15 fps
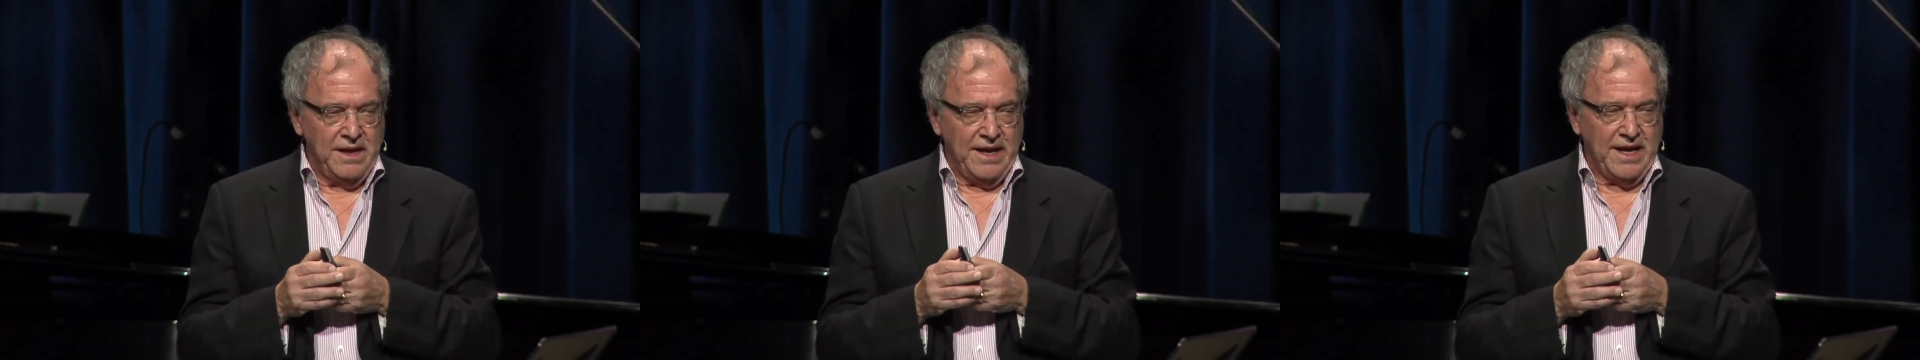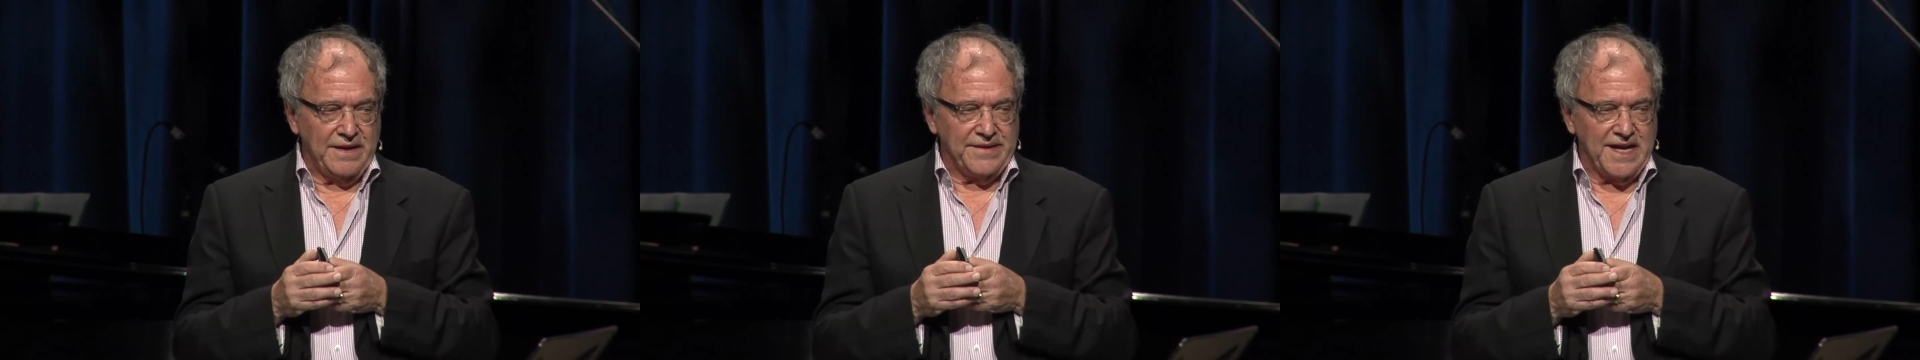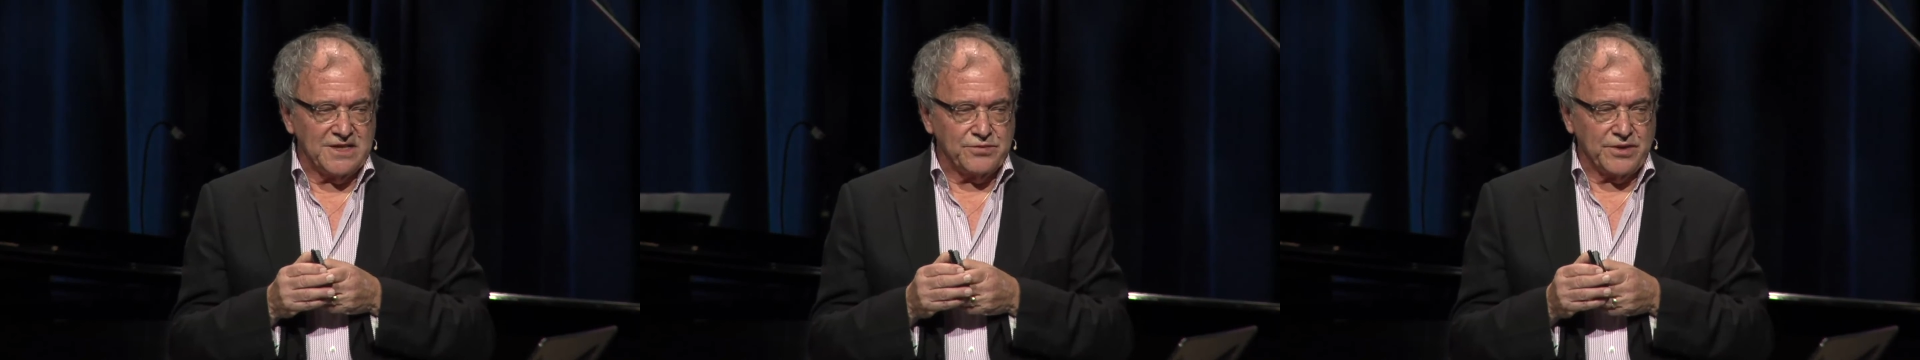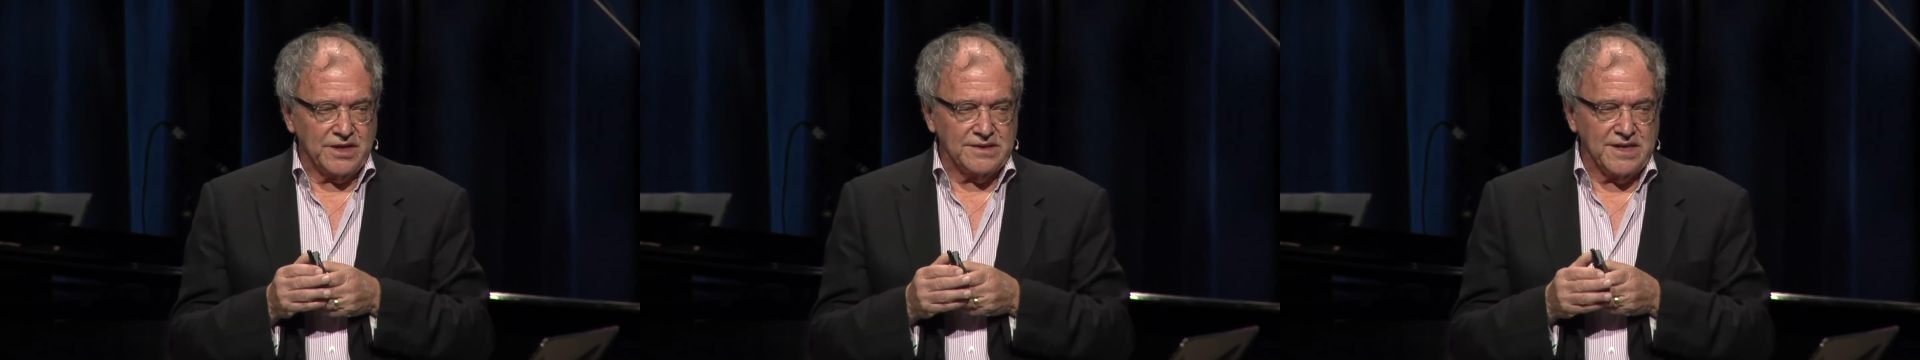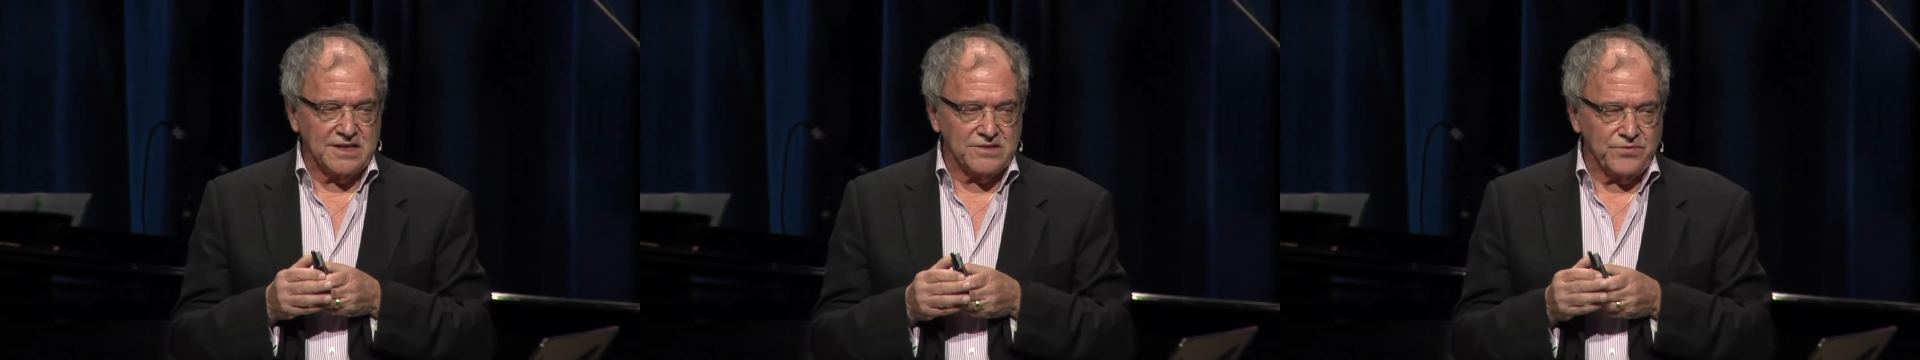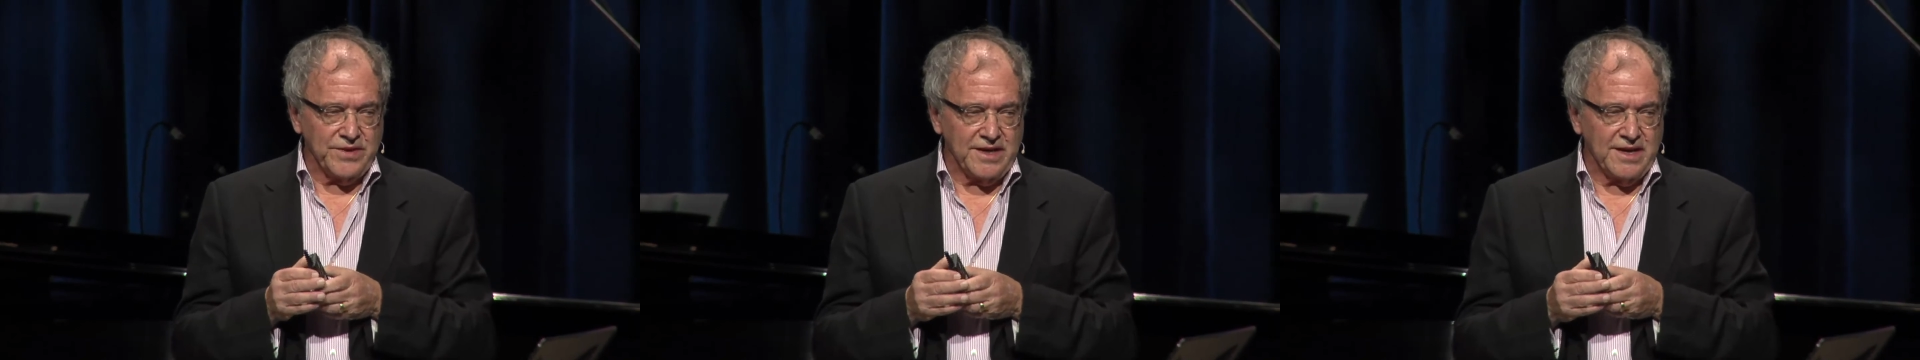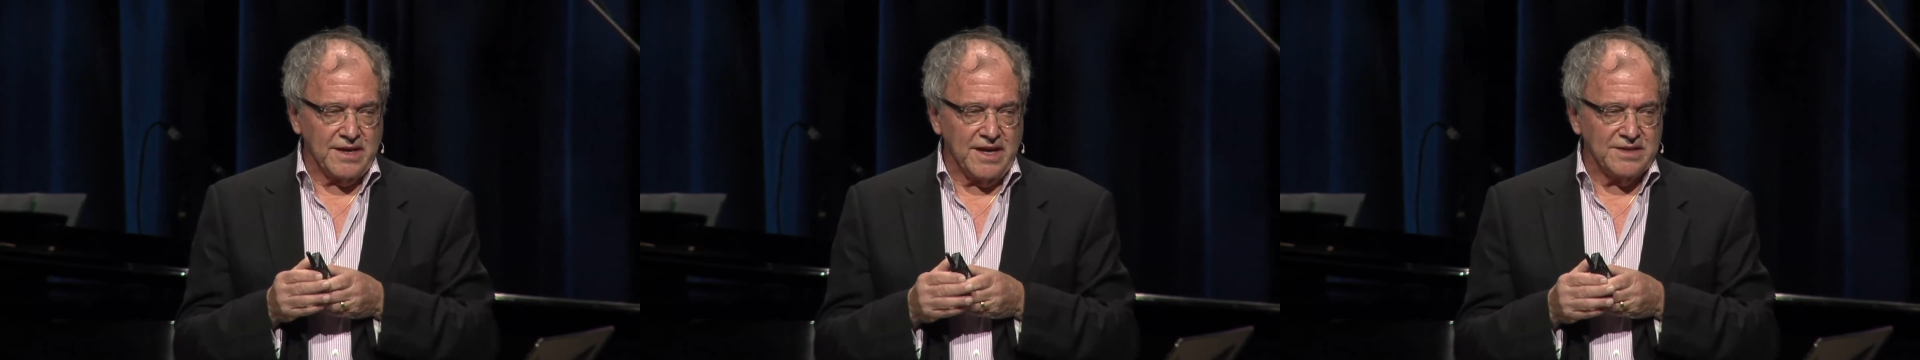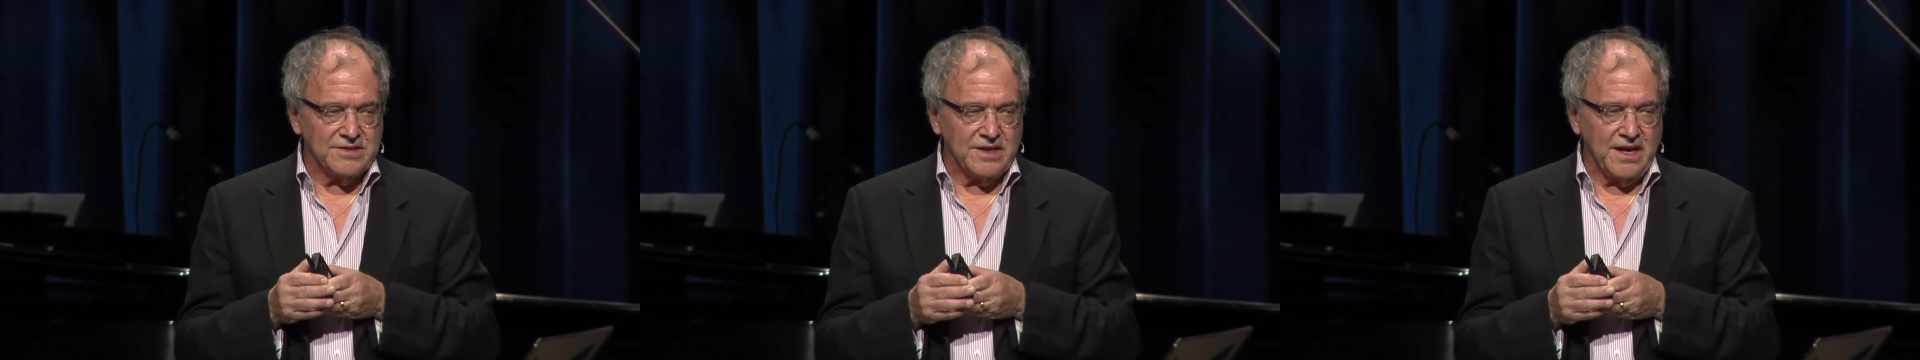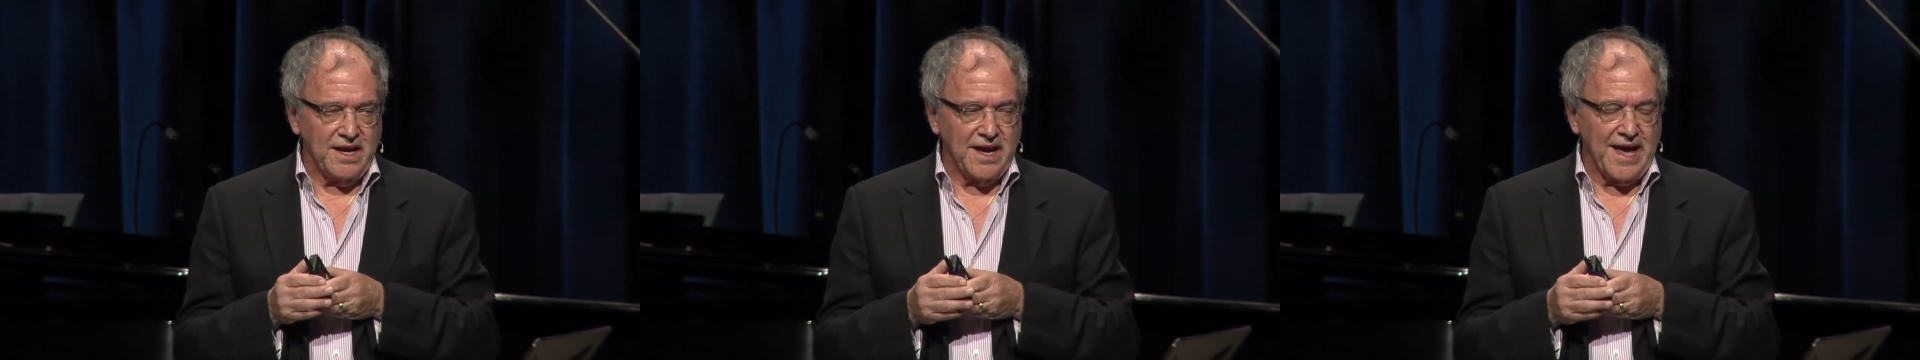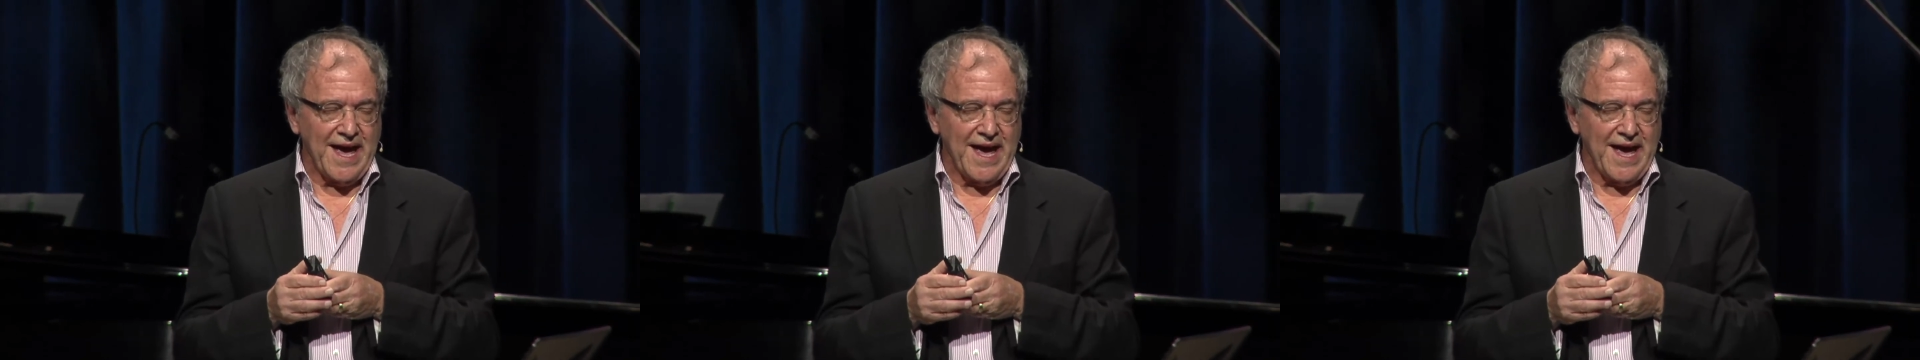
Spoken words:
and that's what it does. It's